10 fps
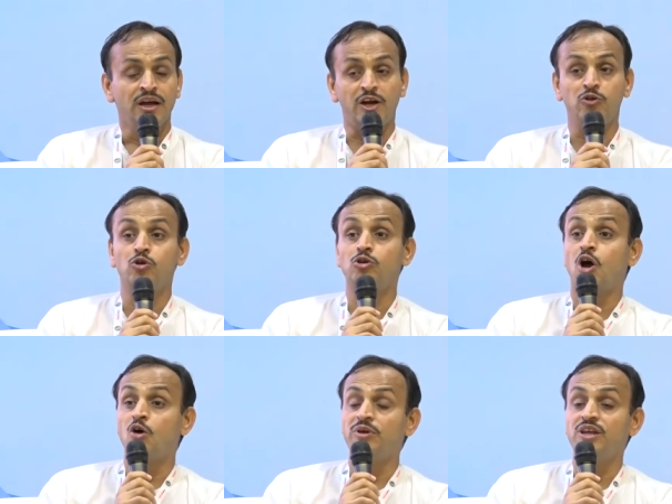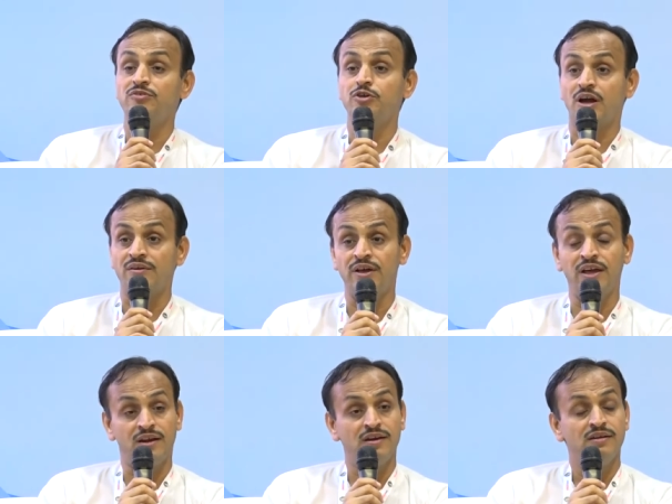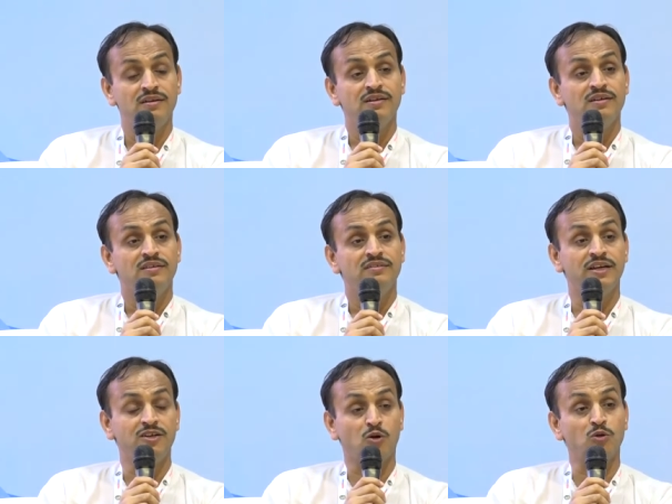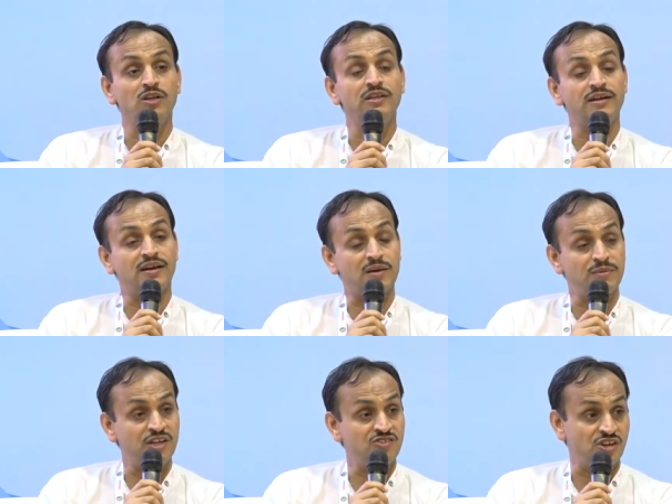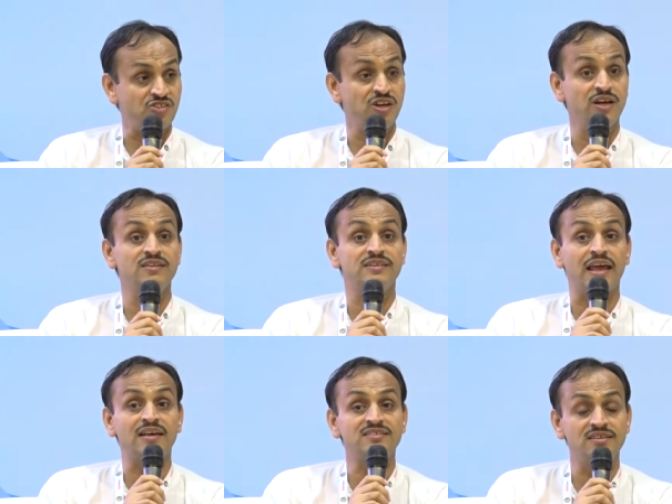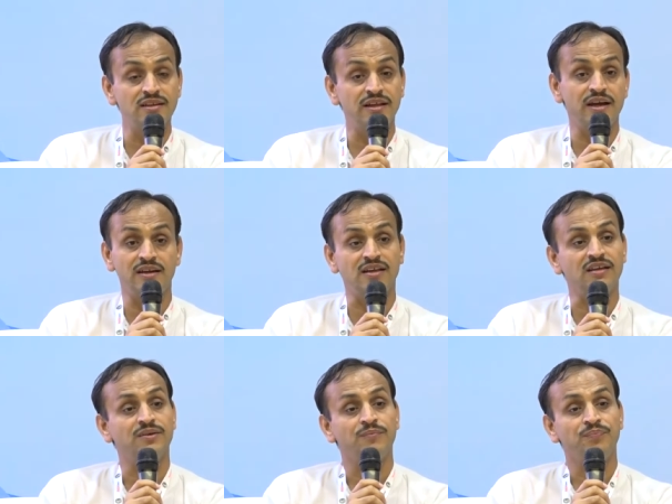I do not know how many of you are aware that not only that climate is changing, it is accelerating.